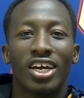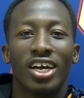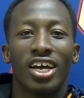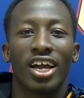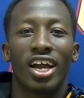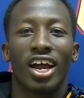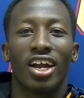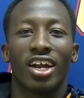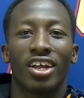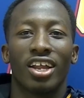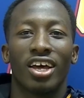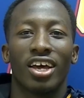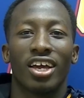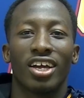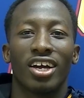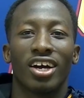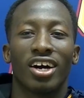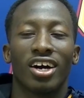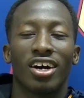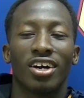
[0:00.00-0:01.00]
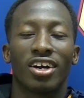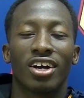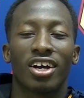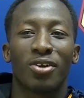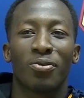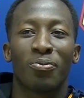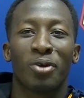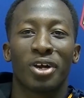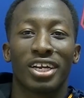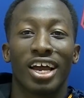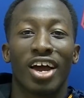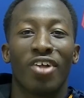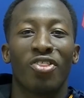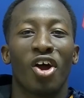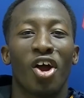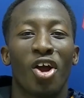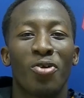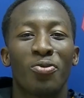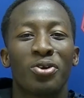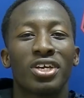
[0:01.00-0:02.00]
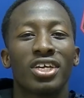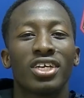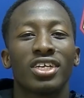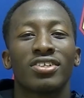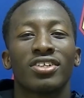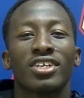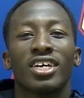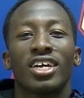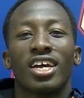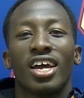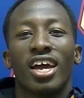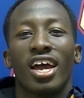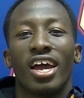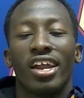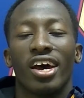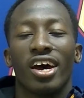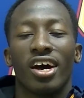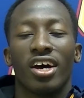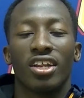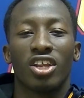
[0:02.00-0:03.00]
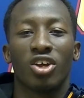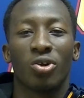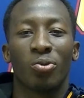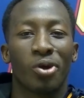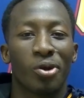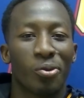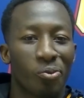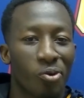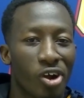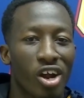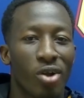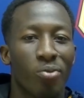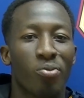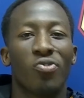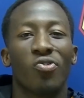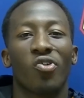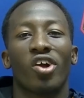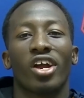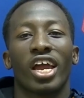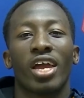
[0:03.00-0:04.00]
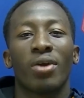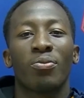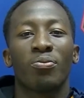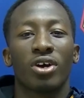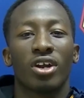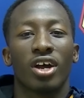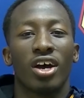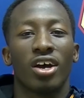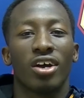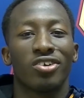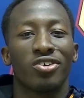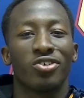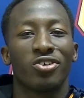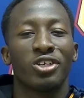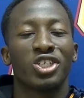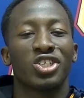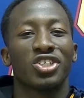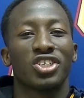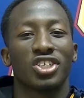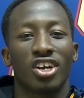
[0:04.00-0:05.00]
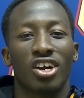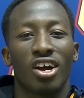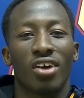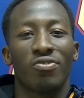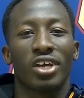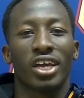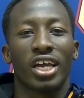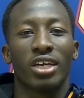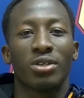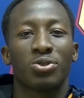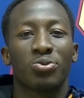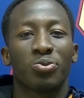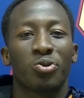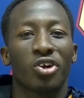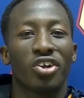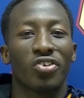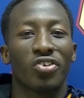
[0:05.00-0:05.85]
kind of like bring down the heartbeat, and a little bit of prayer before a game. But I usually start off the games pretty